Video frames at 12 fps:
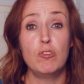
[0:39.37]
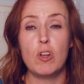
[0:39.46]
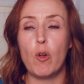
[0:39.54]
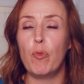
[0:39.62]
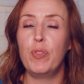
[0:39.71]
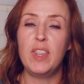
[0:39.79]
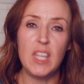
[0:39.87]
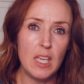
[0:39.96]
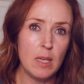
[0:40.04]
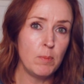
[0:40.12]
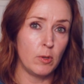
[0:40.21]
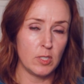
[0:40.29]
know
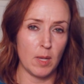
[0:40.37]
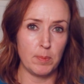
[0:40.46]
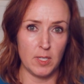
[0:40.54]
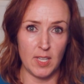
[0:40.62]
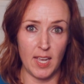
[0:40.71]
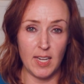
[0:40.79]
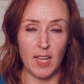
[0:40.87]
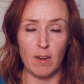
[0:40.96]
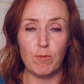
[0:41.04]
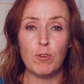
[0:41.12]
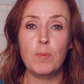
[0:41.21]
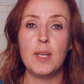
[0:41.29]
the most up-to-date
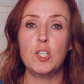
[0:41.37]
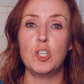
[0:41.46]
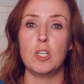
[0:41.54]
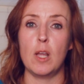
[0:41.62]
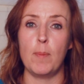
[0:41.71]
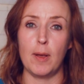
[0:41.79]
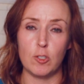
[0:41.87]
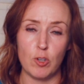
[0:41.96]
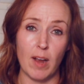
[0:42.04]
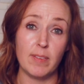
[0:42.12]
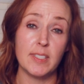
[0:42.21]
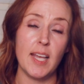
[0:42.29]
information about
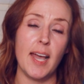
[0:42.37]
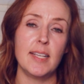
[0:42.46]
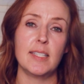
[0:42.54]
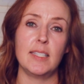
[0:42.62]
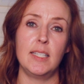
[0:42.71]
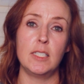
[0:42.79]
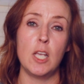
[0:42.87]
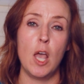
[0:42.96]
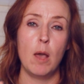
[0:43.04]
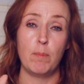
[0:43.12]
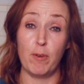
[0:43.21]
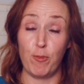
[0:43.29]
travel to Iceland
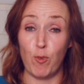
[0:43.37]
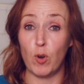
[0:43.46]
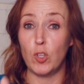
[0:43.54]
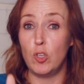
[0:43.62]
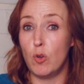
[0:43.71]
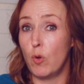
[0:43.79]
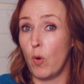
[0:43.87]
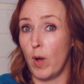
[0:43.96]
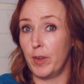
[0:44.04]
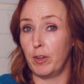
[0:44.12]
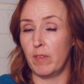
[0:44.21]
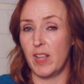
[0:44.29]
before you go
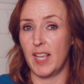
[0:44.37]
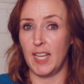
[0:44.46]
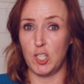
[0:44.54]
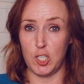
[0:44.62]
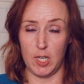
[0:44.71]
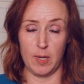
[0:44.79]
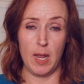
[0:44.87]
on your vacation.